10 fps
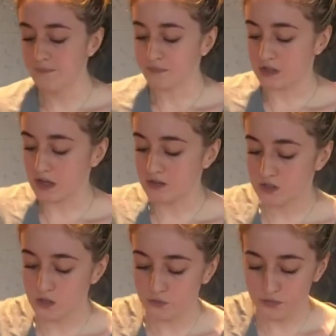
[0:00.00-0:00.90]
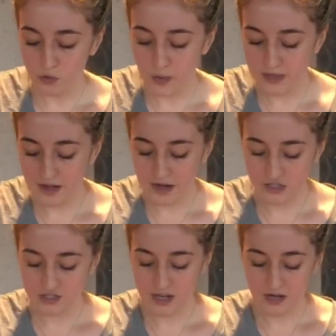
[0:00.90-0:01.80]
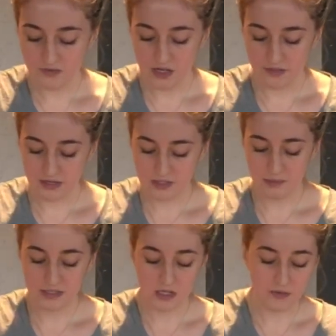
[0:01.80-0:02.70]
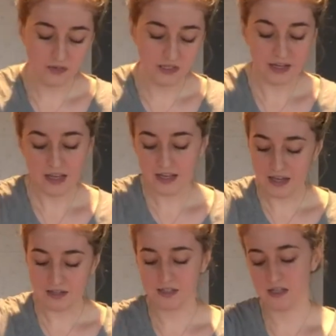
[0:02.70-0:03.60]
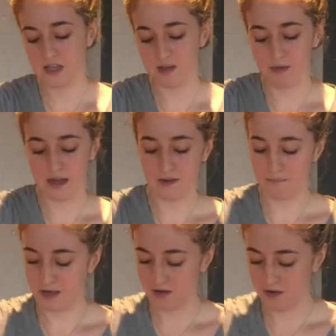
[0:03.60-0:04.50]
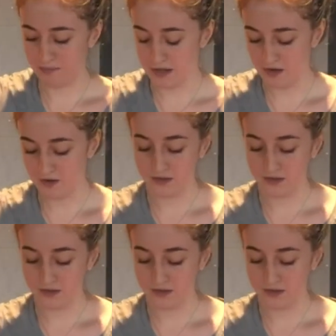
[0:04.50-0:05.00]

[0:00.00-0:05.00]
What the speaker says: And so the way that I just kind of tell that to myself is like, it gets to keep getting better and better.